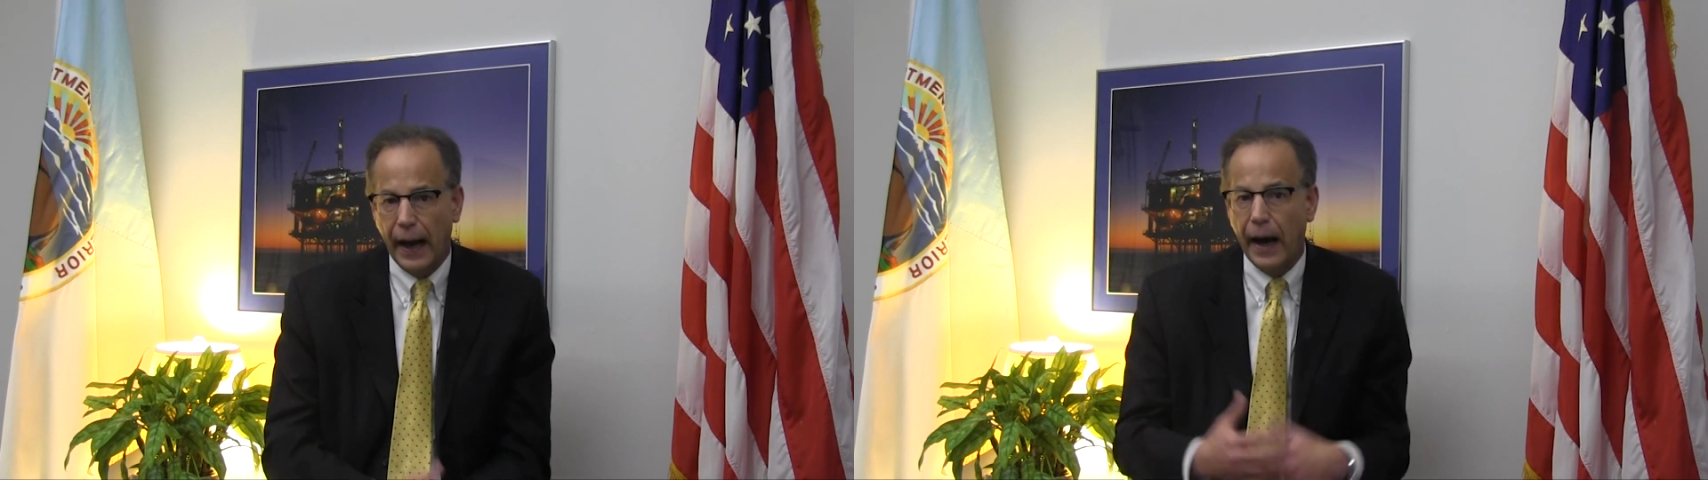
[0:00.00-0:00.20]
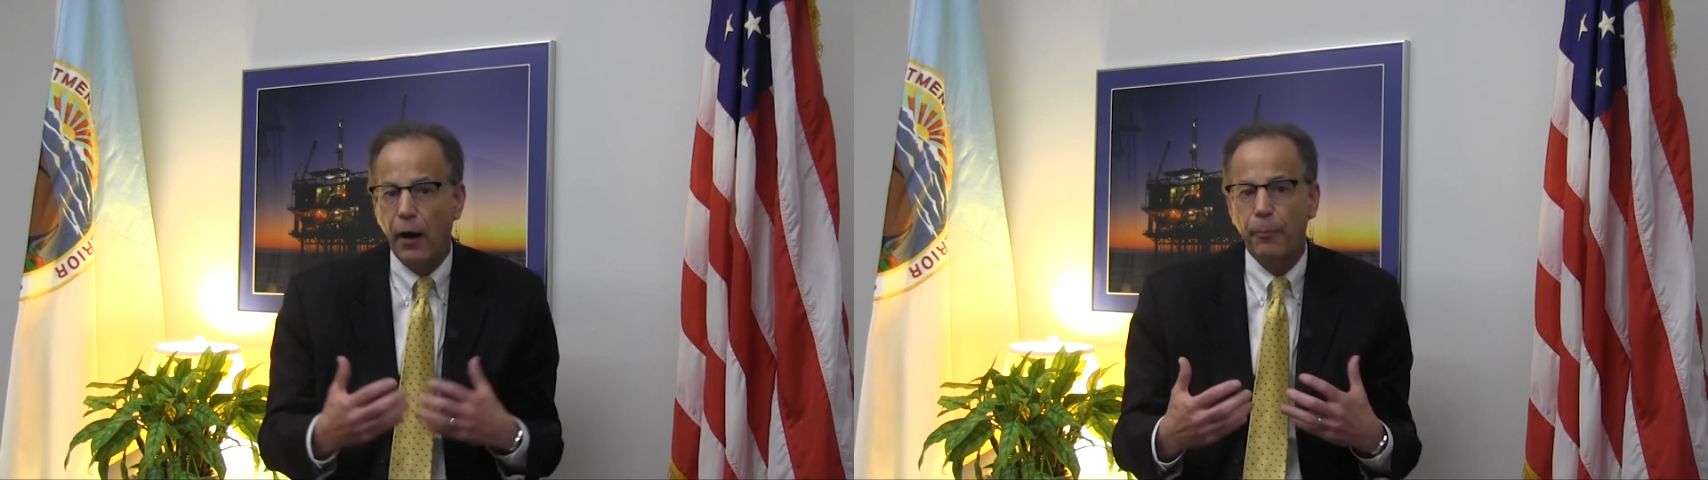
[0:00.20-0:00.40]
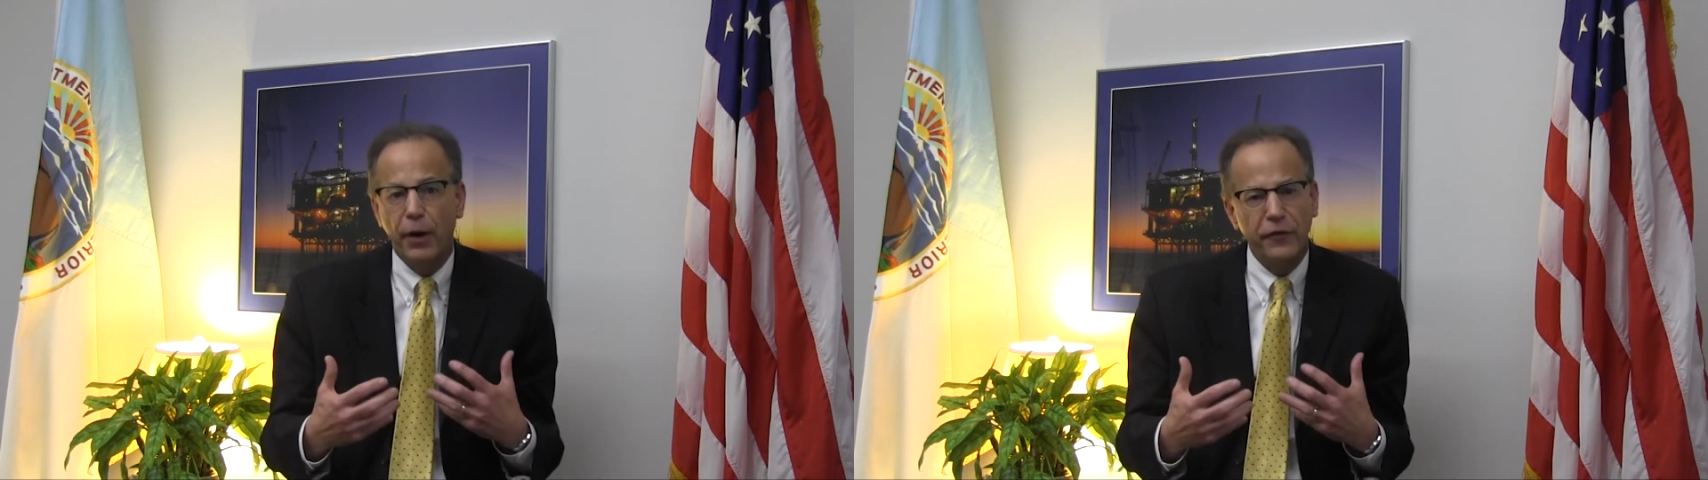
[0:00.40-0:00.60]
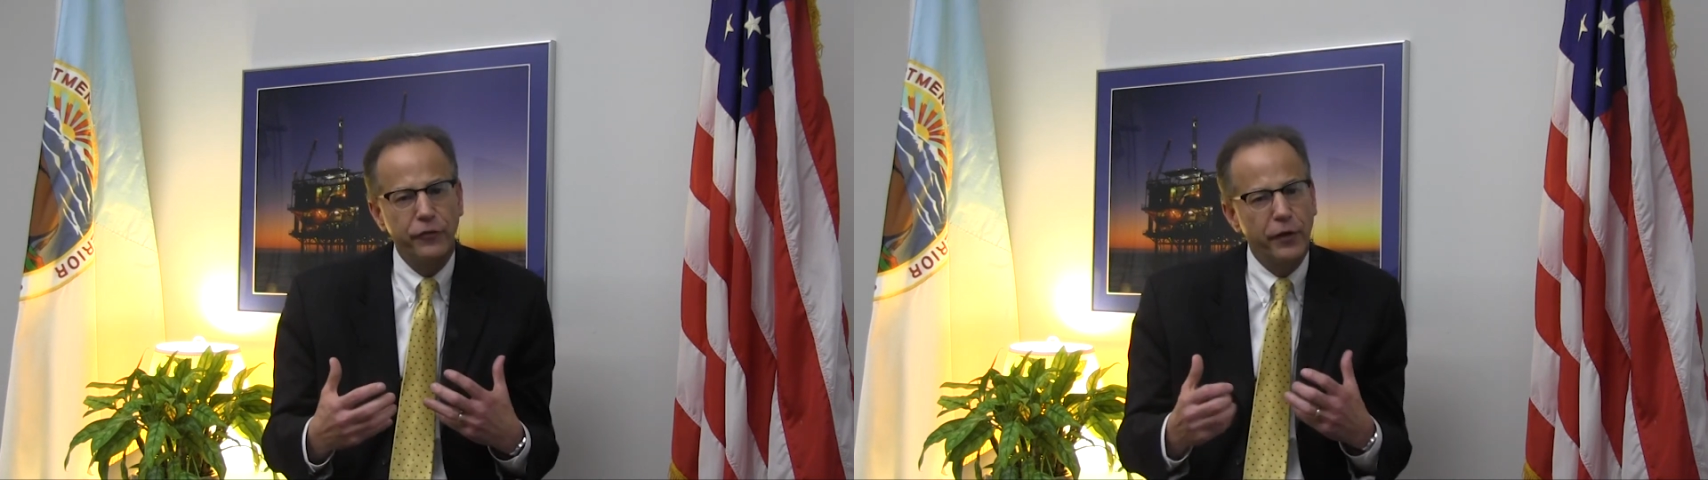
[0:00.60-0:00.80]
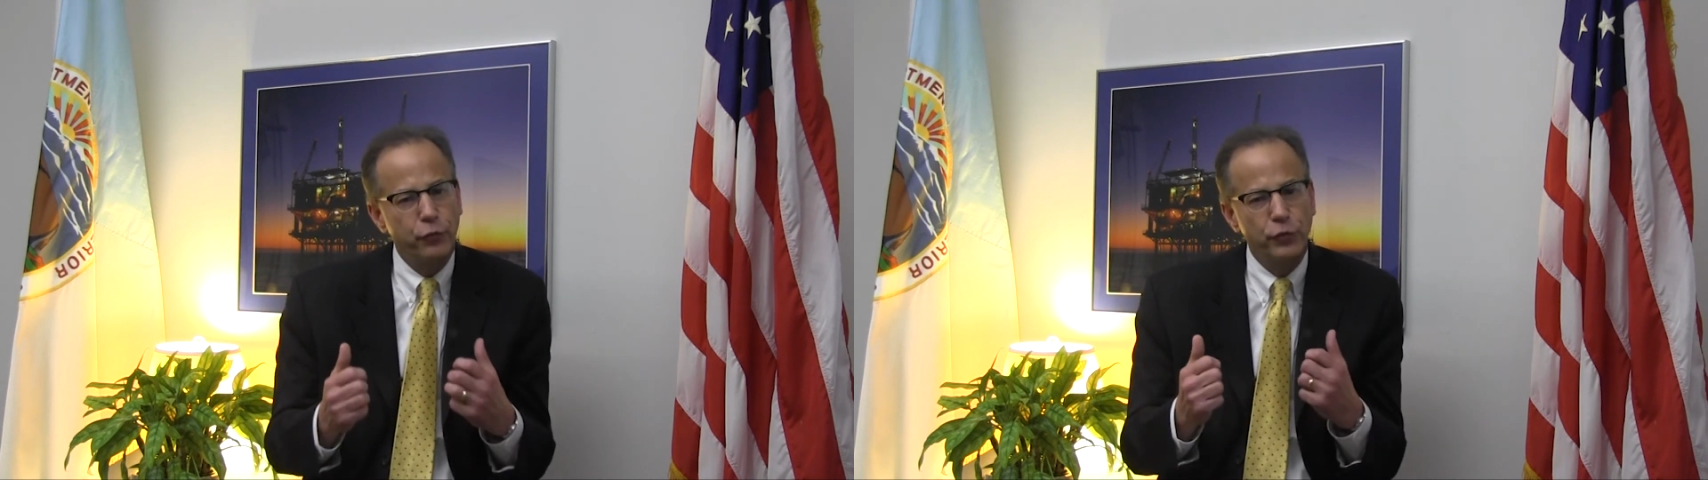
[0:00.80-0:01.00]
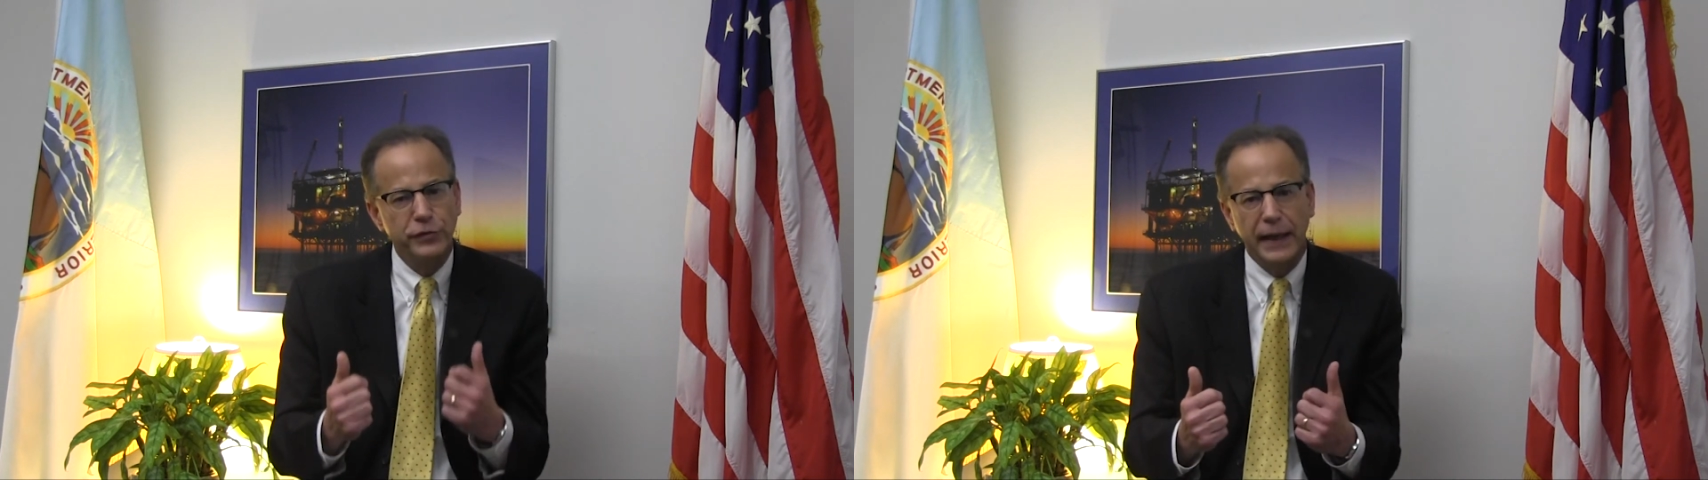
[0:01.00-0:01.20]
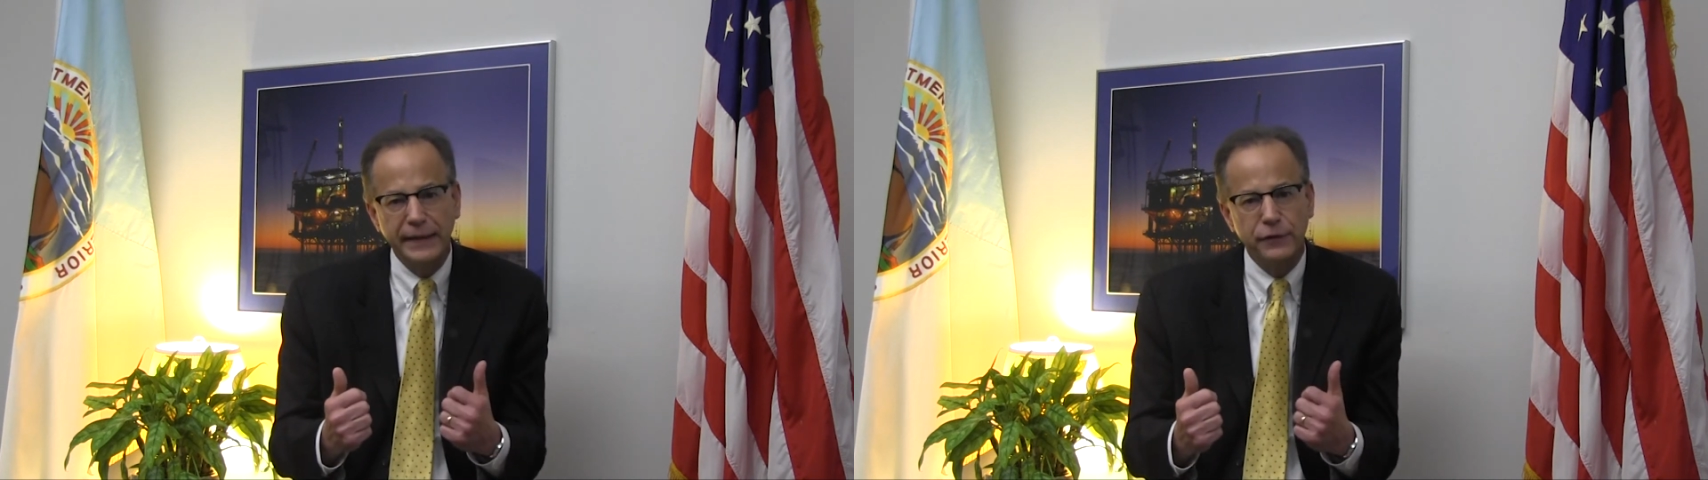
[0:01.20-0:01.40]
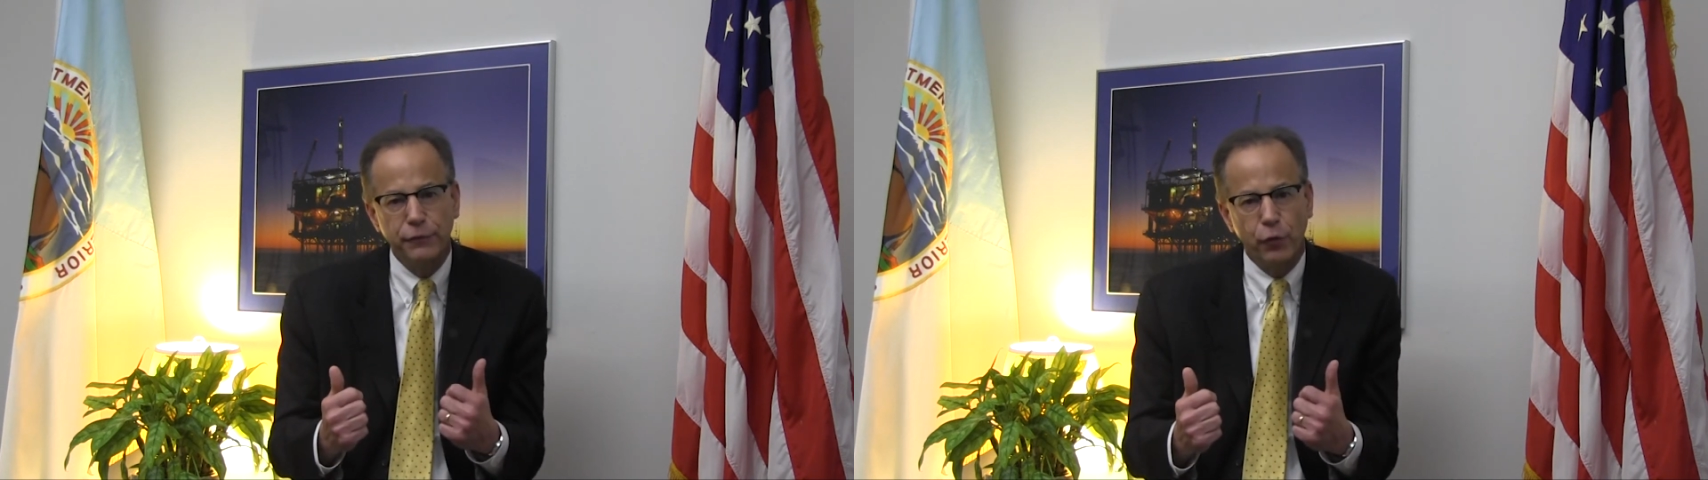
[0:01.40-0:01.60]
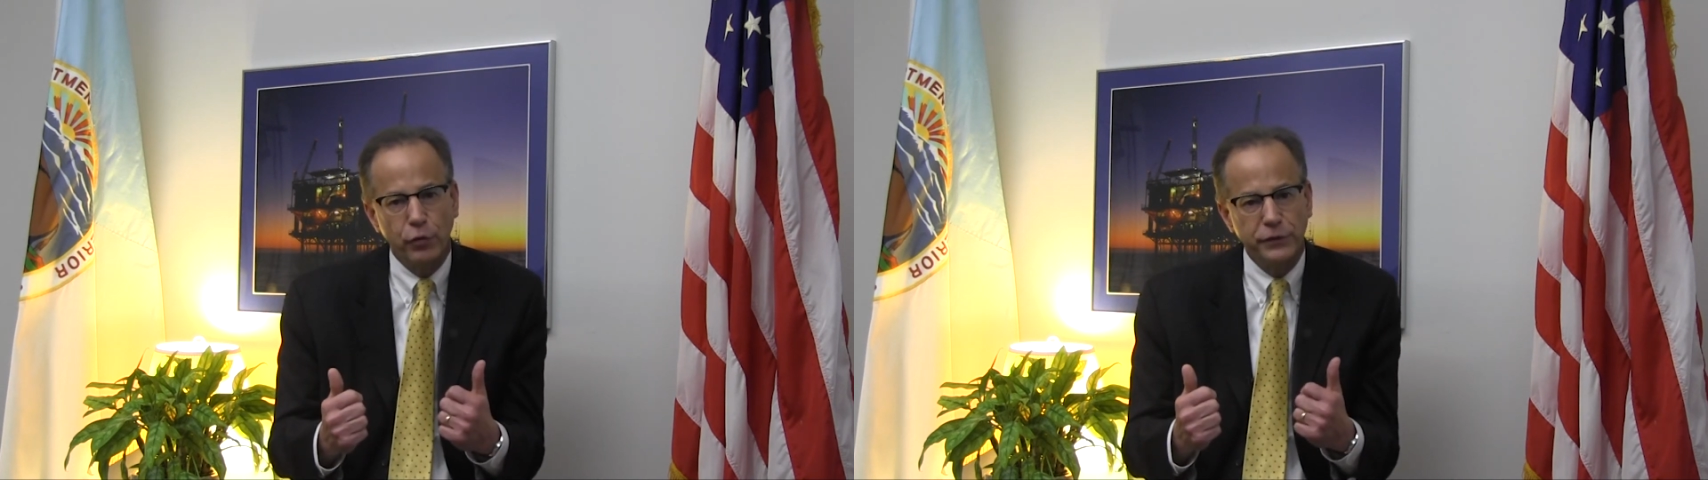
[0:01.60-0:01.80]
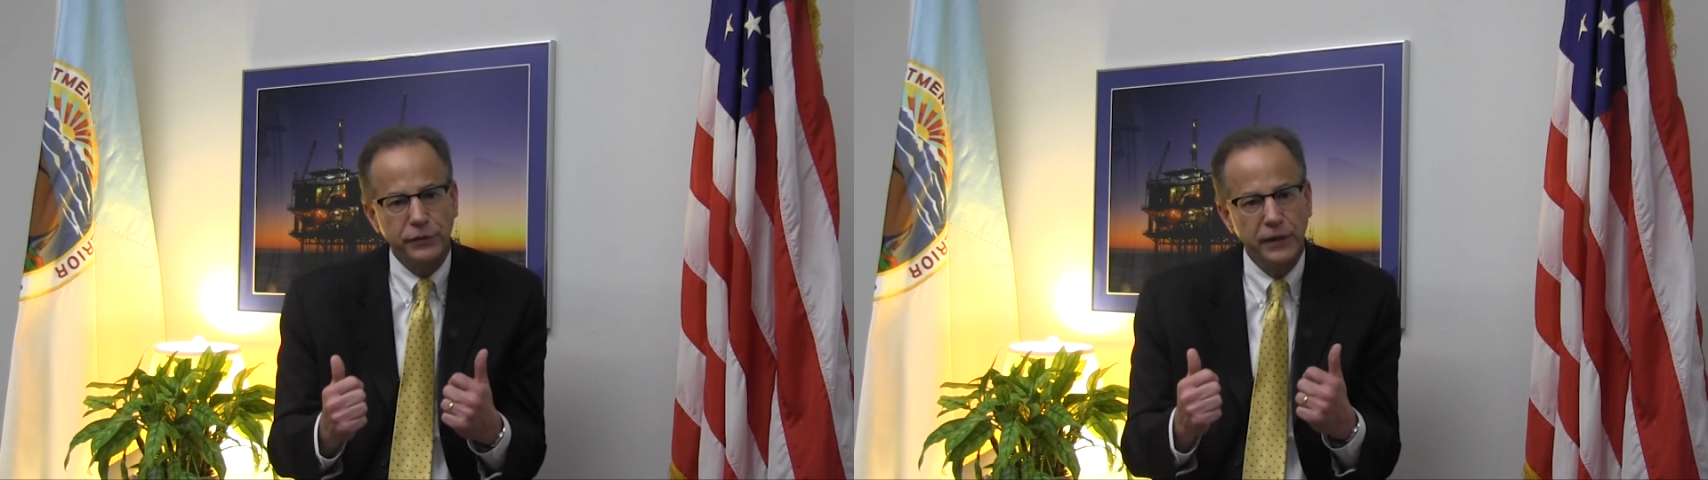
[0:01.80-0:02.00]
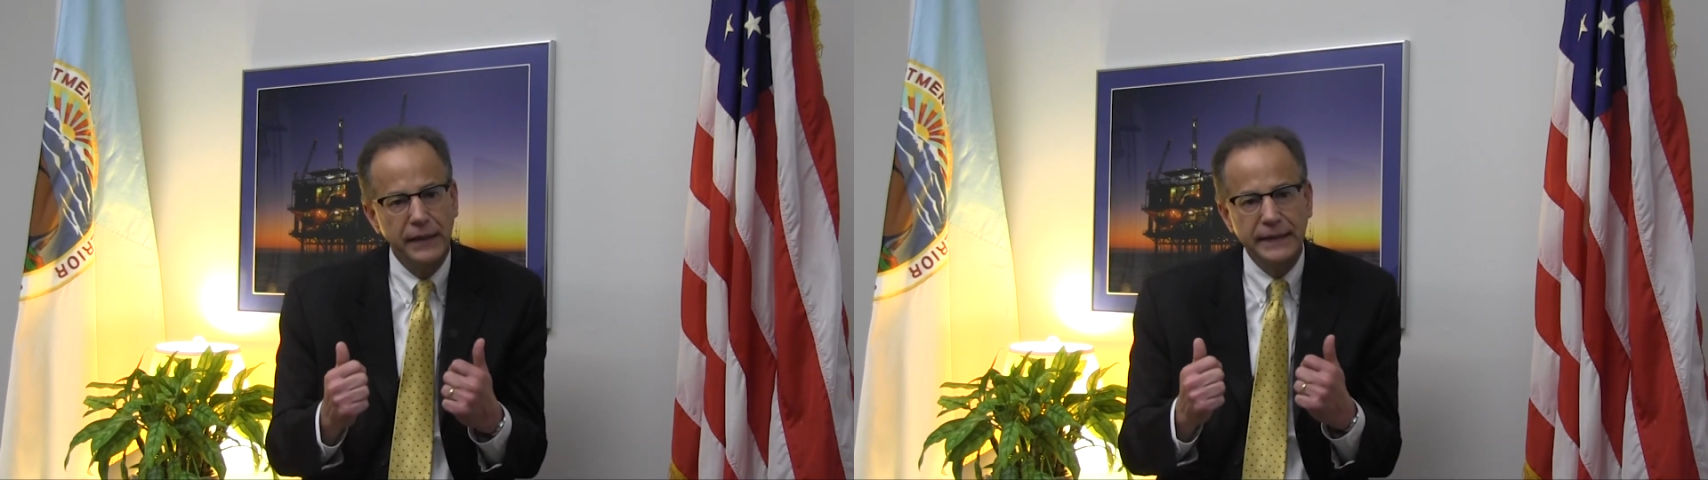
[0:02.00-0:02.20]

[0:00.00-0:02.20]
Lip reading: Our process was laser focused,